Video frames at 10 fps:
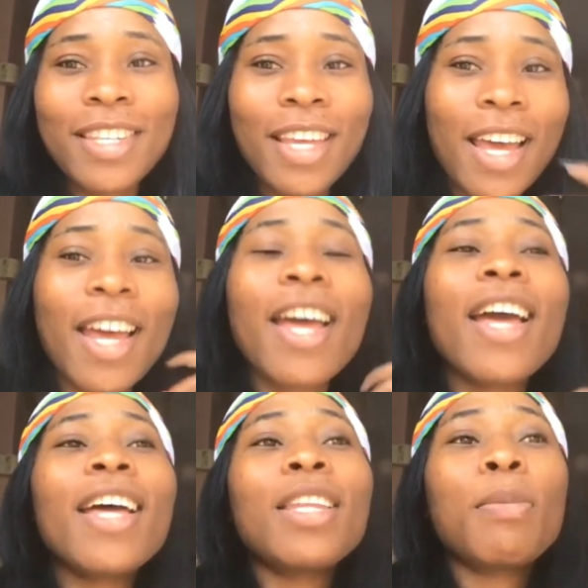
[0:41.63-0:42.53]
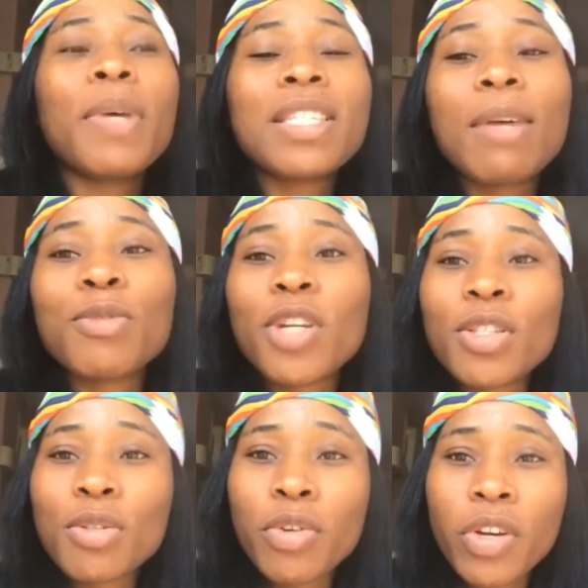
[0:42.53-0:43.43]
Yeah, the person I'm trying
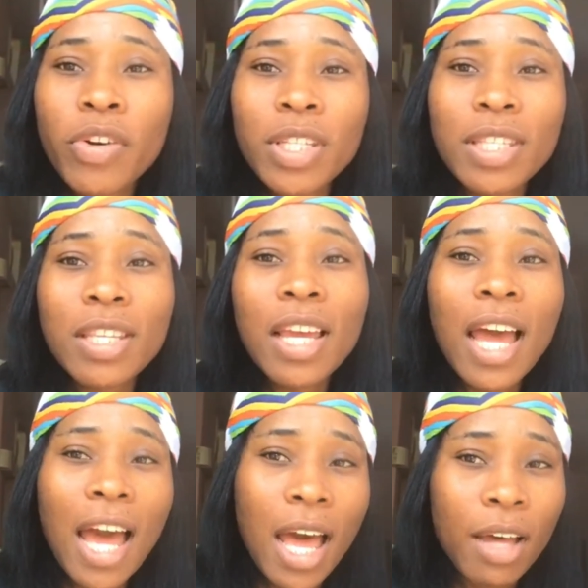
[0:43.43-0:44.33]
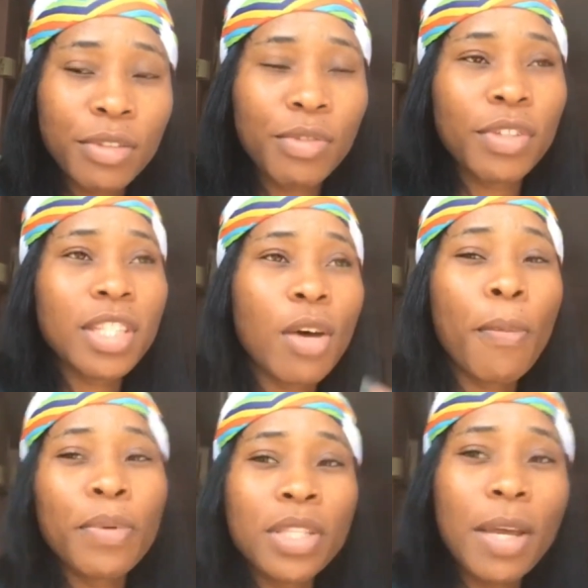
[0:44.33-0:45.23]
to recreate her outfit. I'll
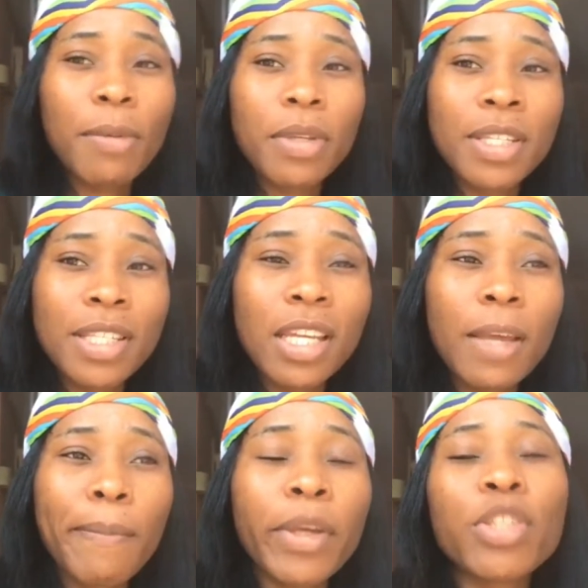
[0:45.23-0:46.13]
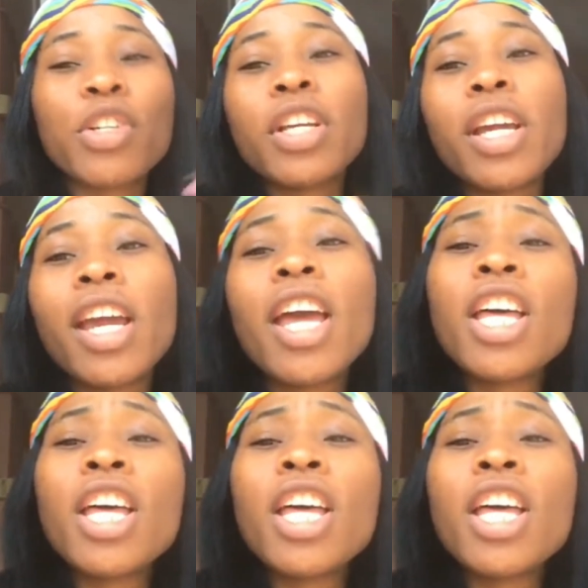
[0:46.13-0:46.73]
put her inside her picture here.